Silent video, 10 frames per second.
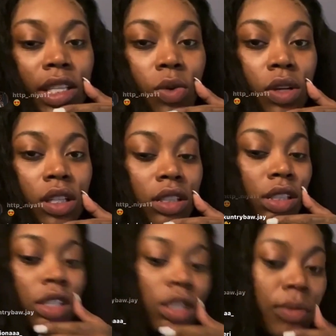don't want to
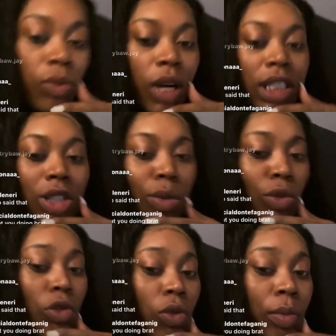come watch no
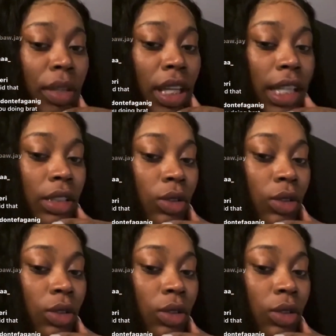movie with me. That's